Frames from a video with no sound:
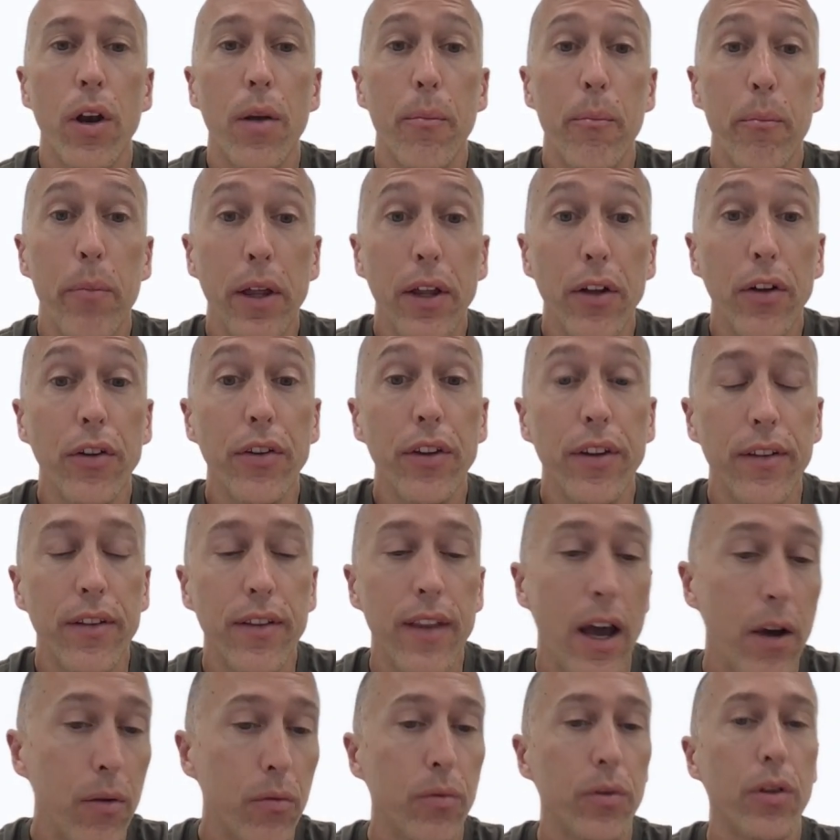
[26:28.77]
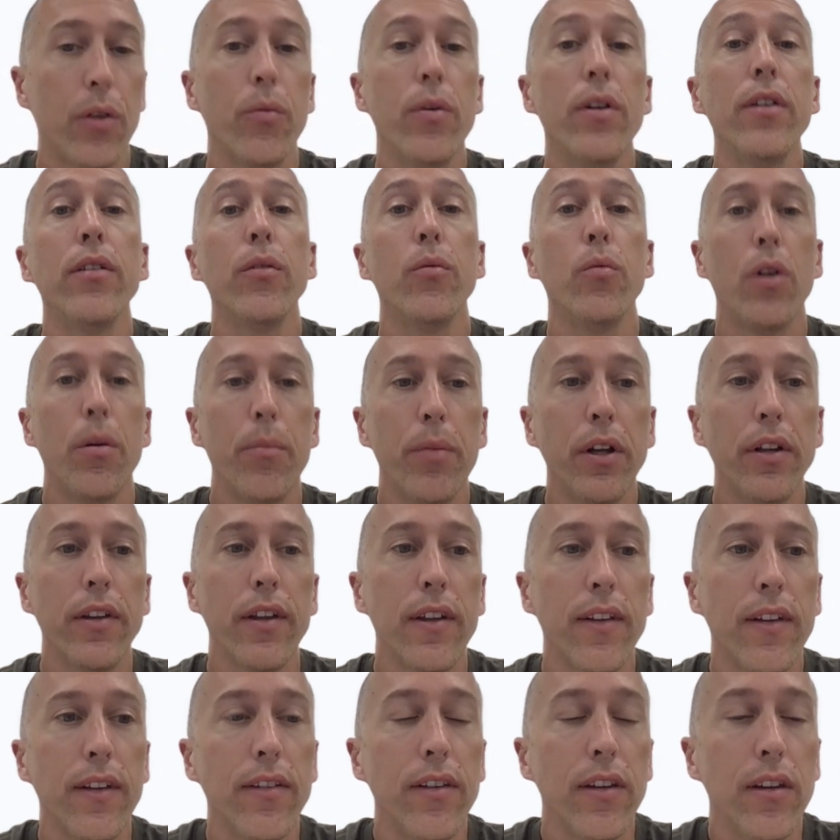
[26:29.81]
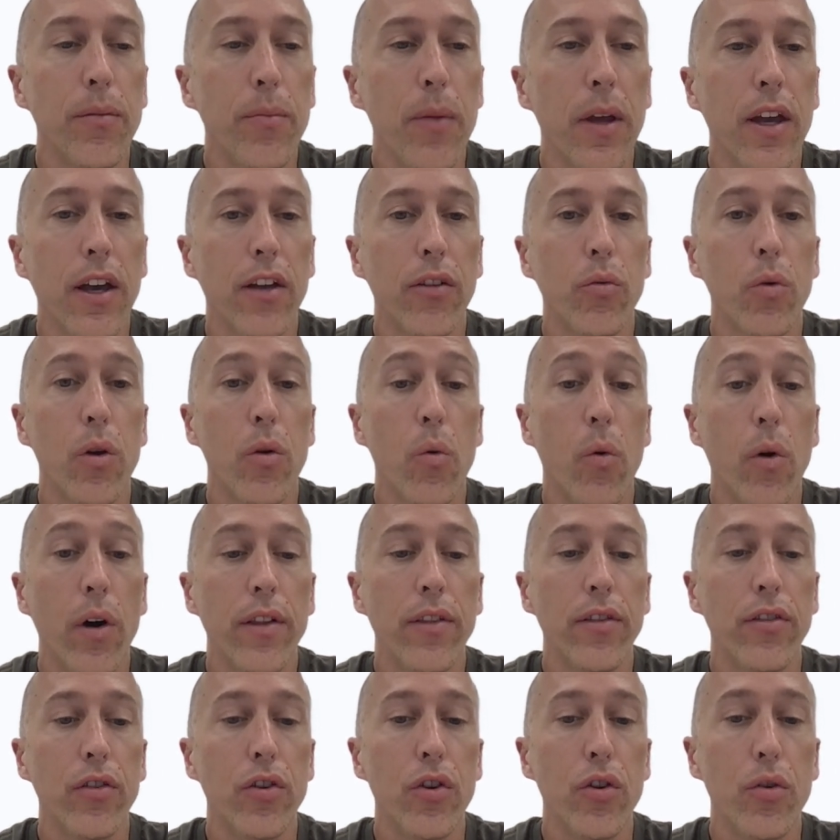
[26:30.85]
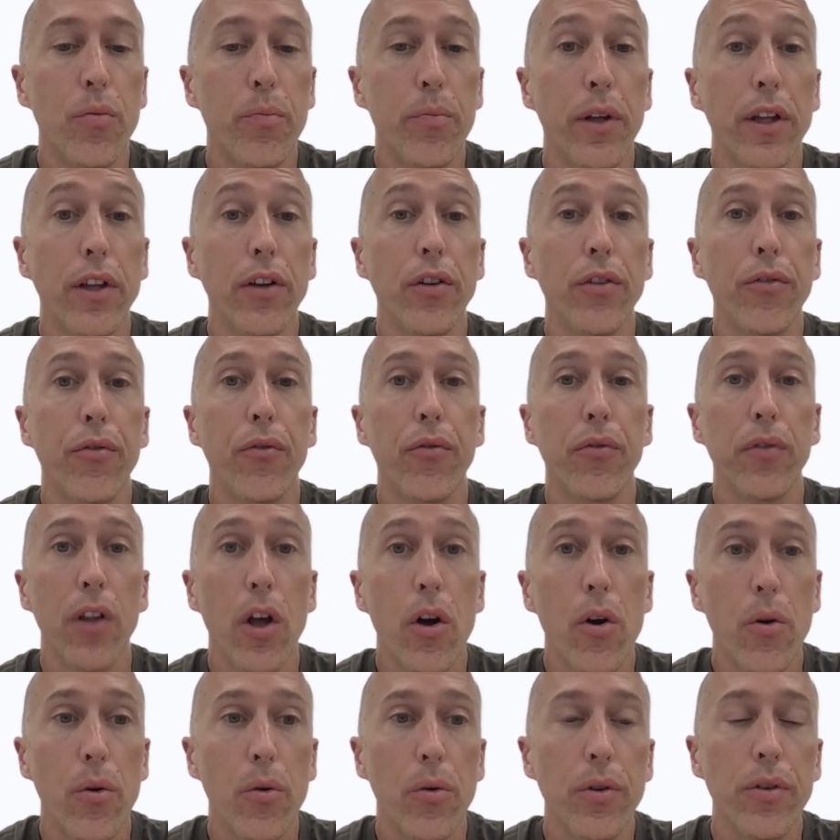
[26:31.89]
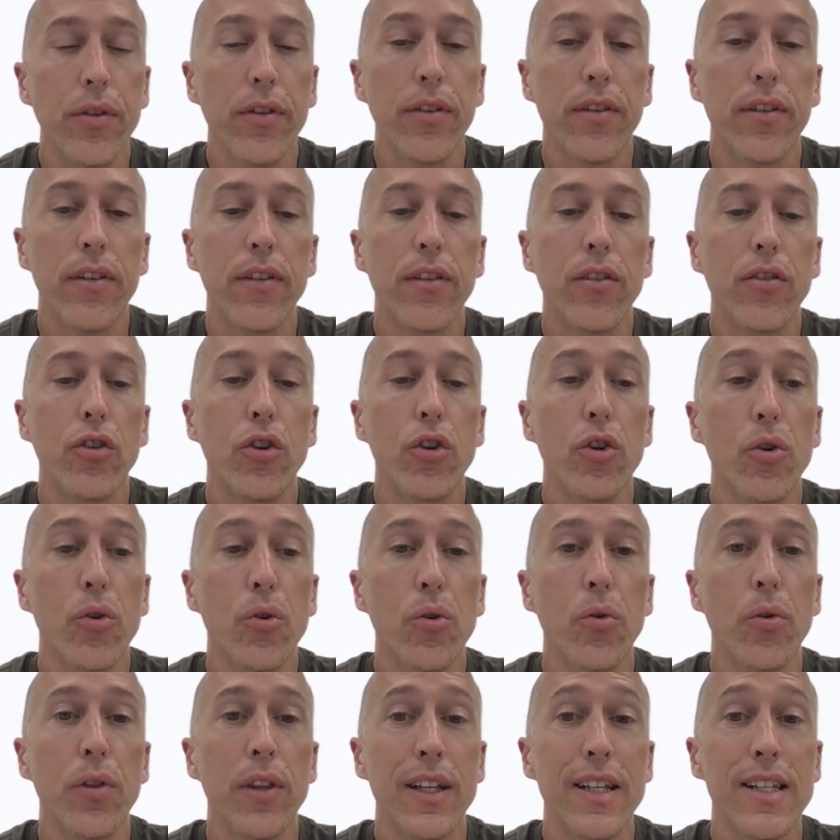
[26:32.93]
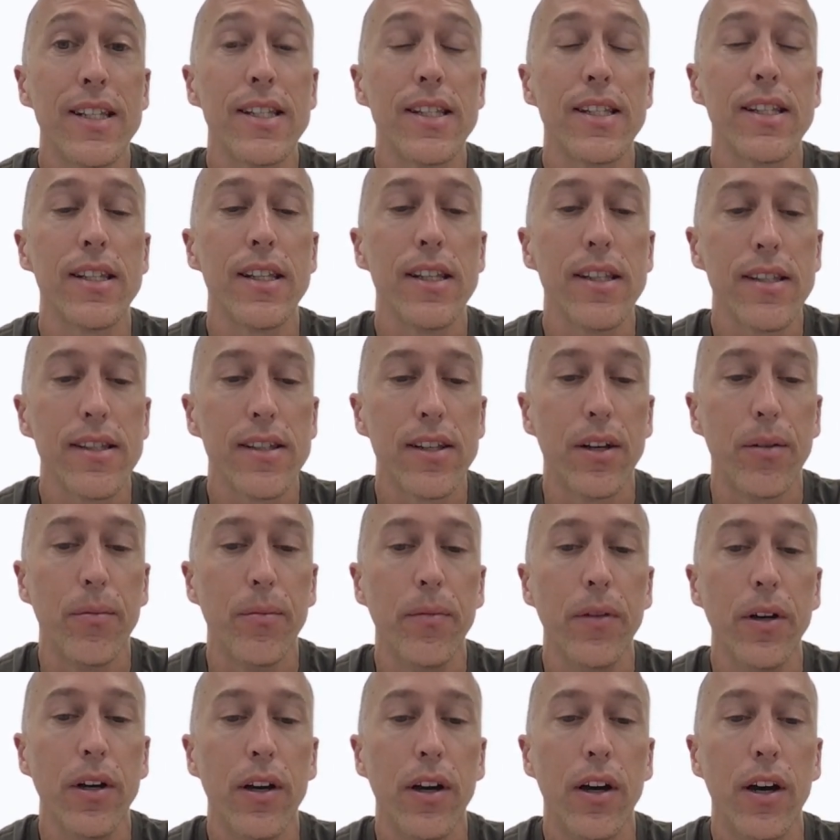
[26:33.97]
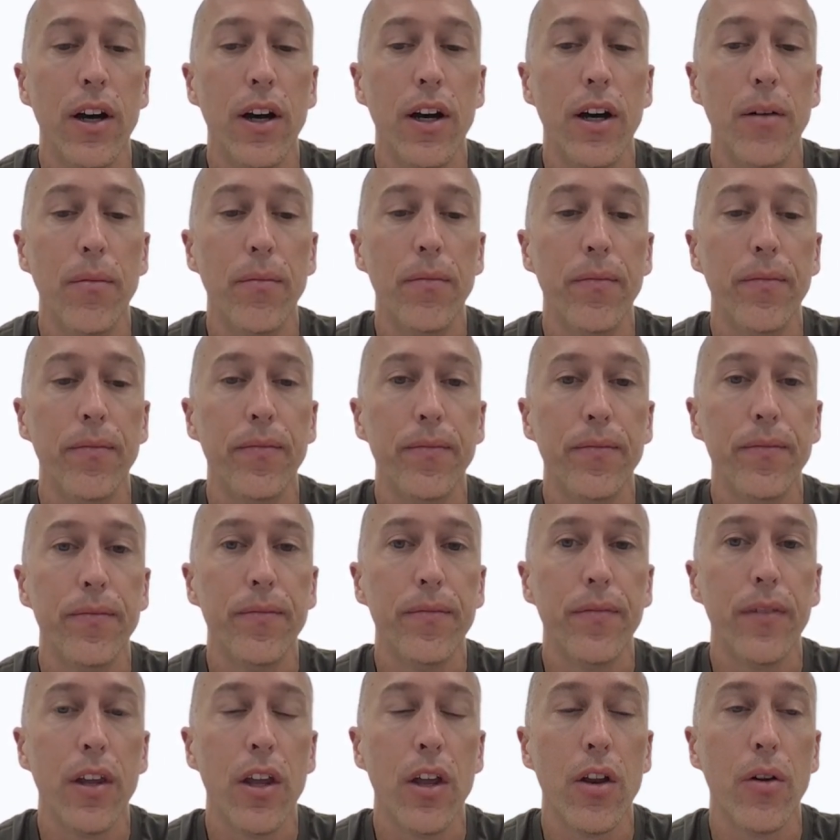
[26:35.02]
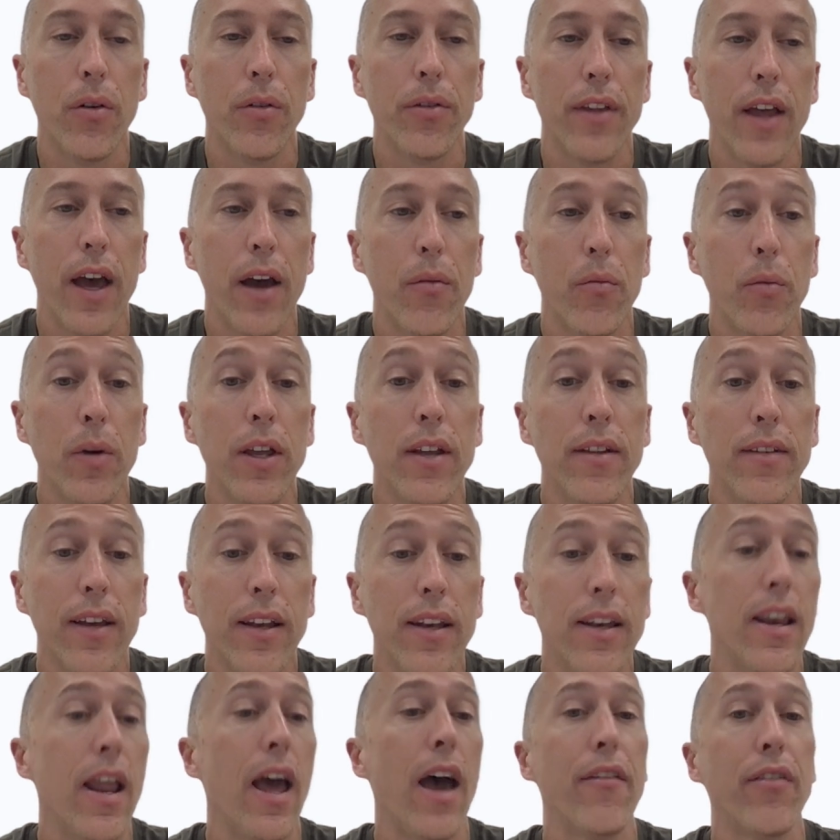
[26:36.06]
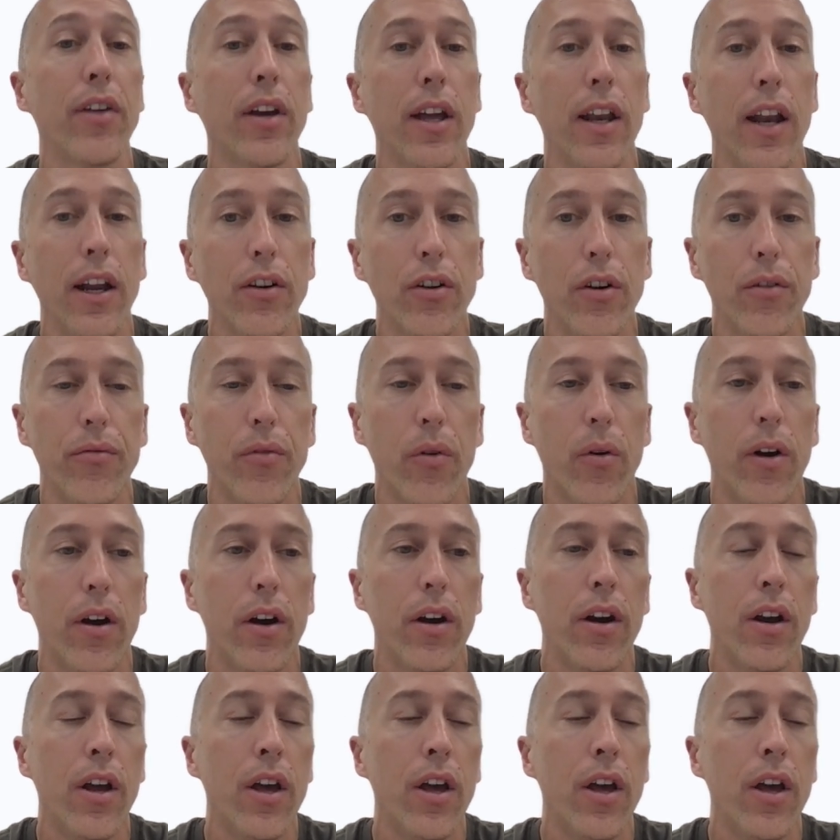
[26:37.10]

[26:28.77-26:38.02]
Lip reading: to build. The reason we're building this is because we want to build flows to this system, that we didn't have a connector for.